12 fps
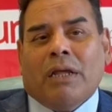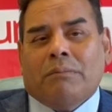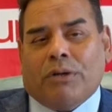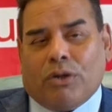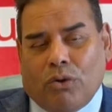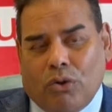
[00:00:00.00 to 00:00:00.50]

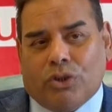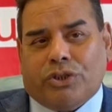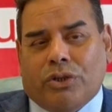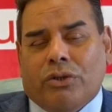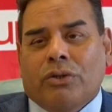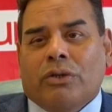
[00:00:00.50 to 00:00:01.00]
but
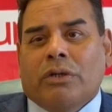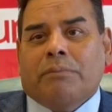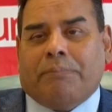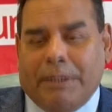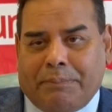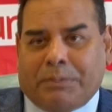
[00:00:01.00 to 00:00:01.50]
also
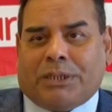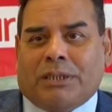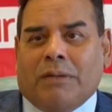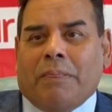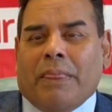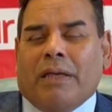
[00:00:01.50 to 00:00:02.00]
PIPs,
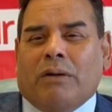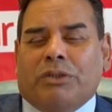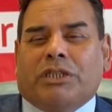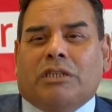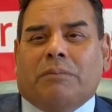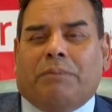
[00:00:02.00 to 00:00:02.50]
which
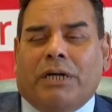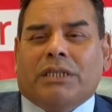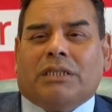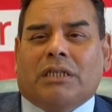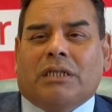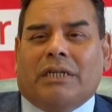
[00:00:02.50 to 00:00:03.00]
are the personal